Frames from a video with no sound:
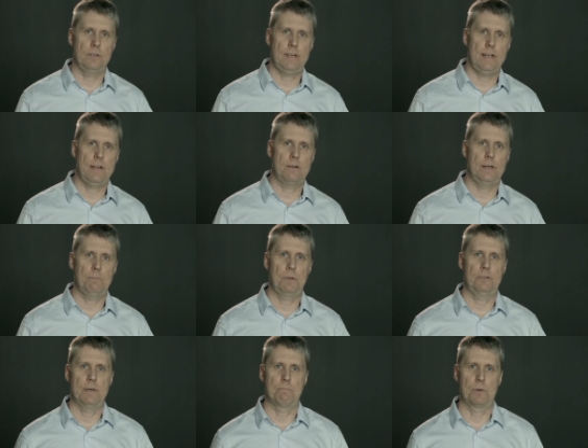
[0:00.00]
heat
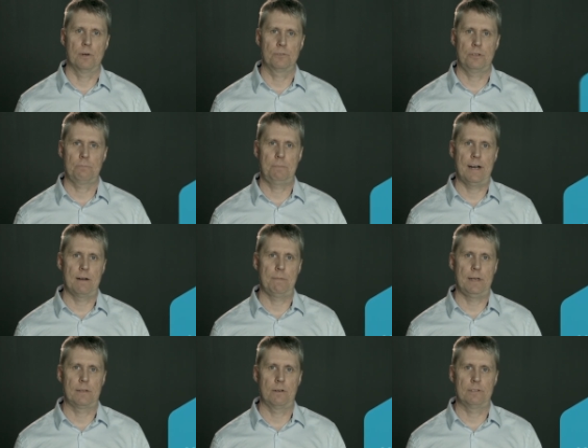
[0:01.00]
treatment and process
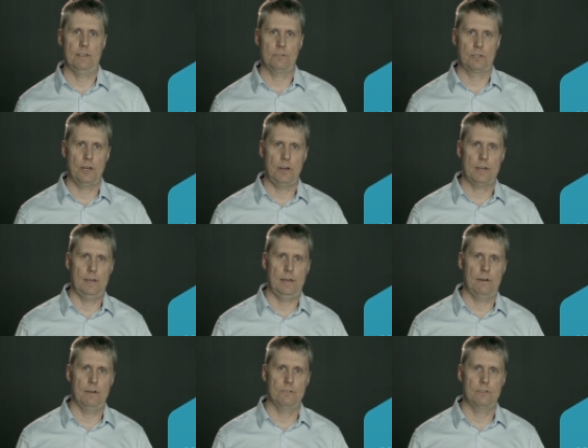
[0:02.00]
parameters as cutting
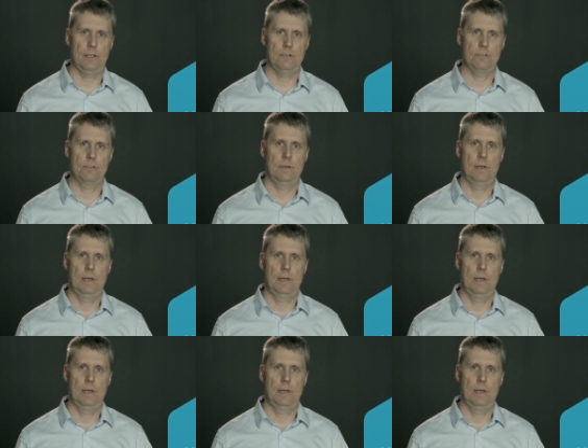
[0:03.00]
clearances,